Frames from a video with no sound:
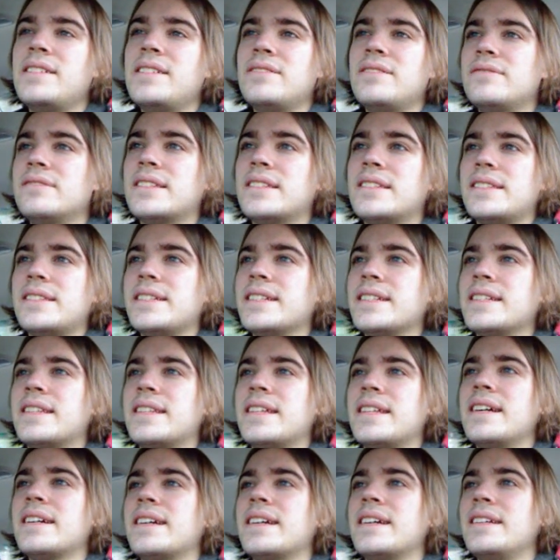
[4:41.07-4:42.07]
don't
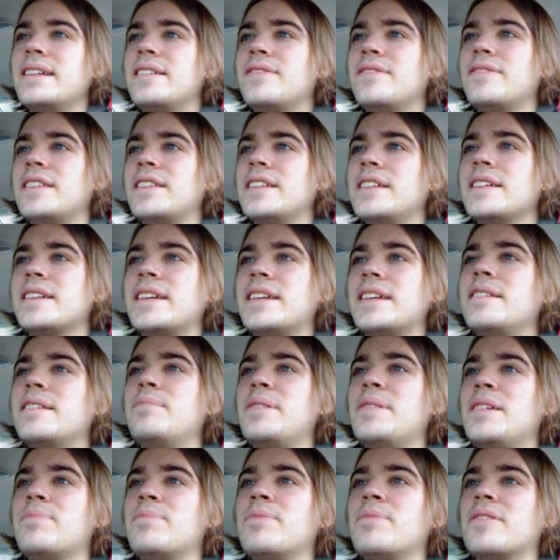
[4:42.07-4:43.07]
think that kind of thing
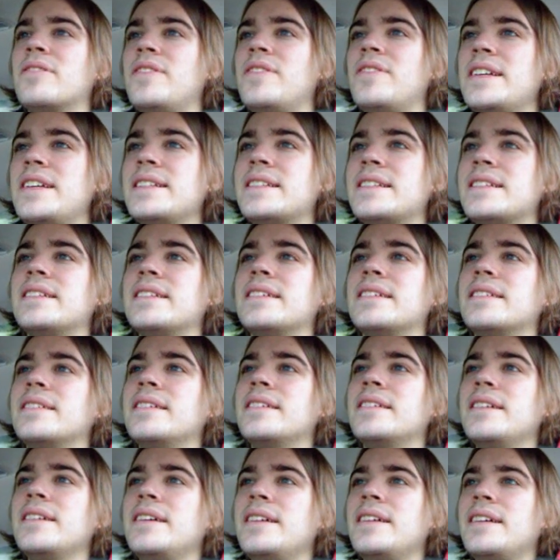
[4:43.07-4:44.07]
can be
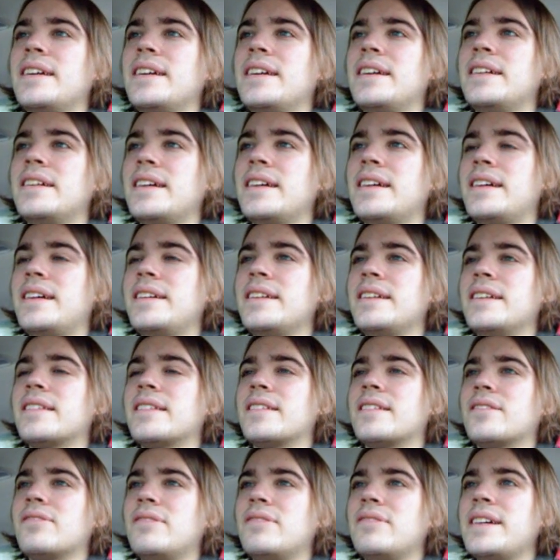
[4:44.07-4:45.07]
prevented in any
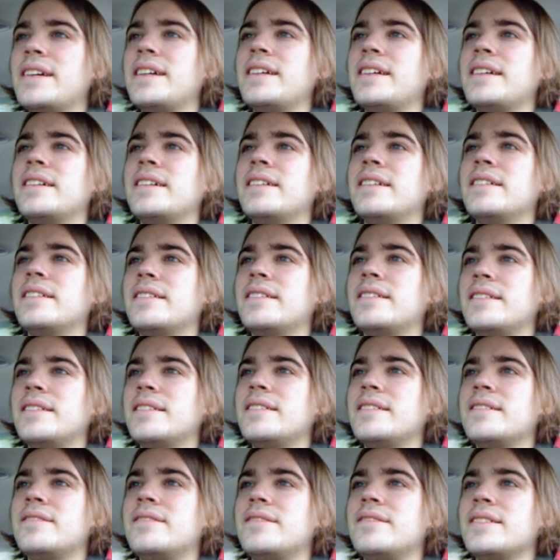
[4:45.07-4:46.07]
other way
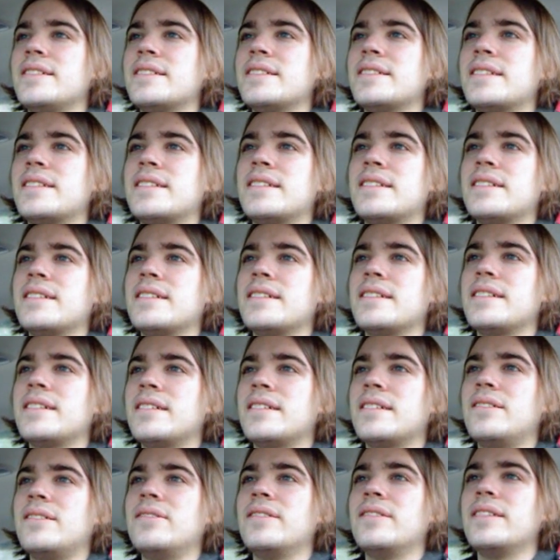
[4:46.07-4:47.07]
than just,
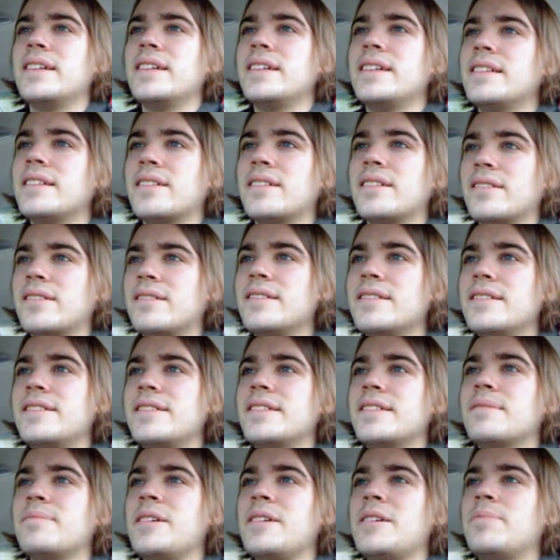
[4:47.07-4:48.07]

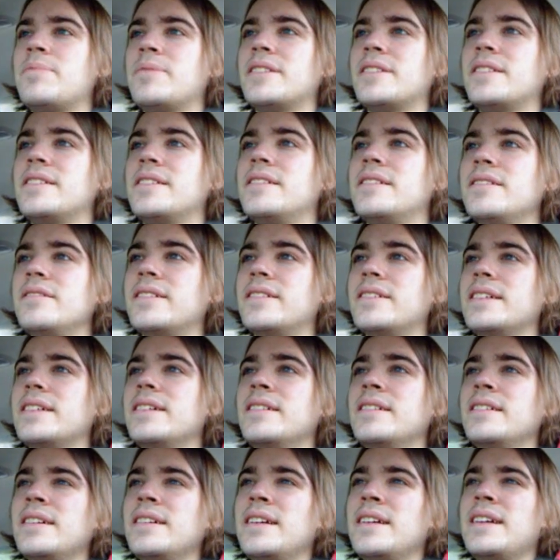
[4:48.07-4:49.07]
encouraging people to do it.
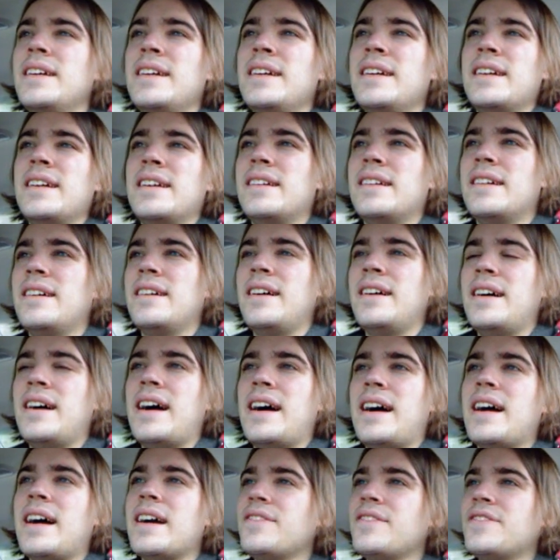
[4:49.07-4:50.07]

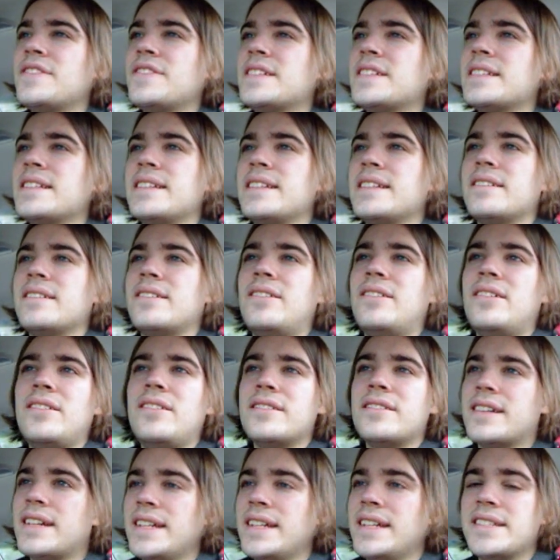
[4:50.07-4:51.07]
I've seen
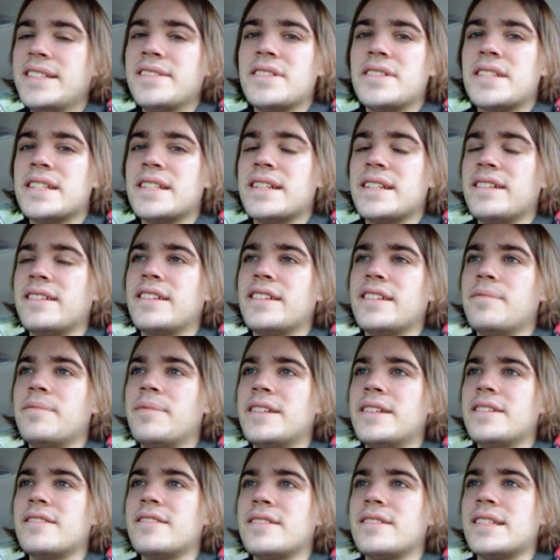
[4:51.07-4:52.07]
all kinds of security
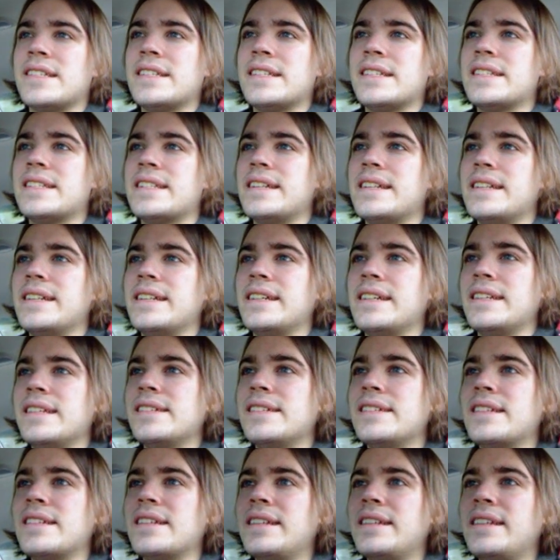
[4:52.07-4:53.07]
measures on
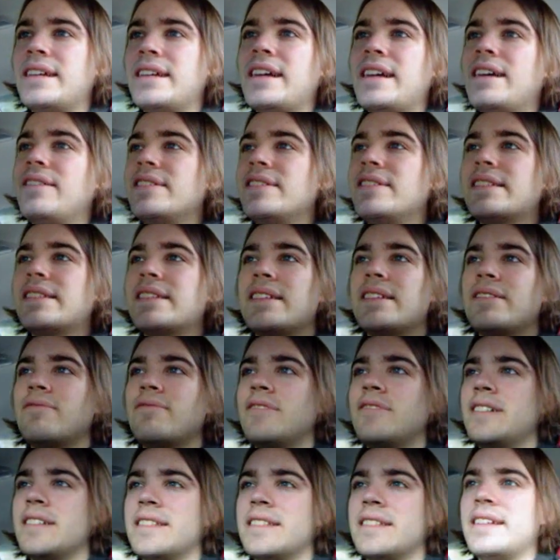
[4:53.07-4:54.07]
CDs, and I haven't
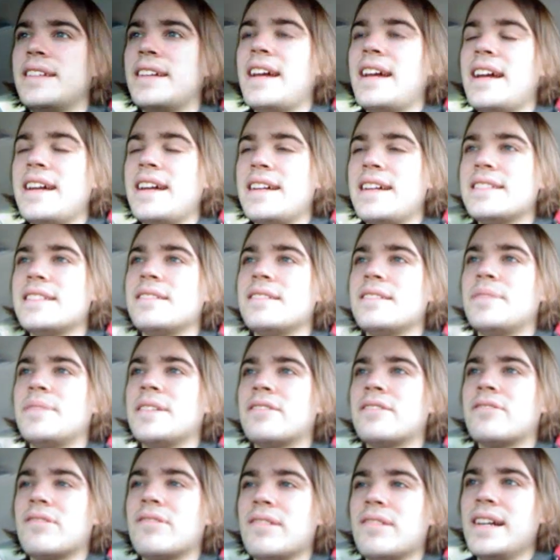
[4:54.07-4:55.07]
seen one that hasn't
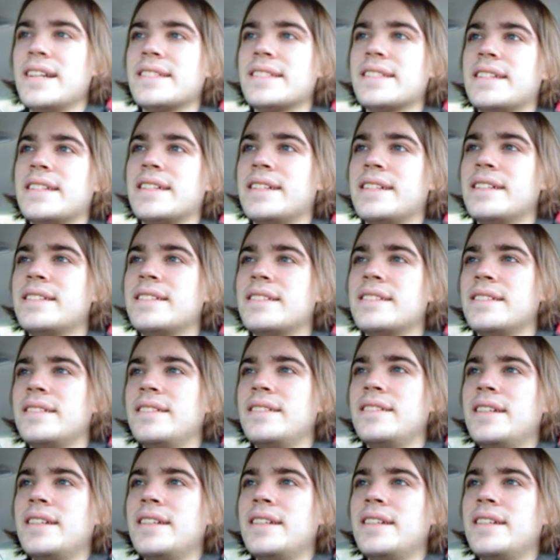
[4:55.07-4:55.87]
been cracked yet.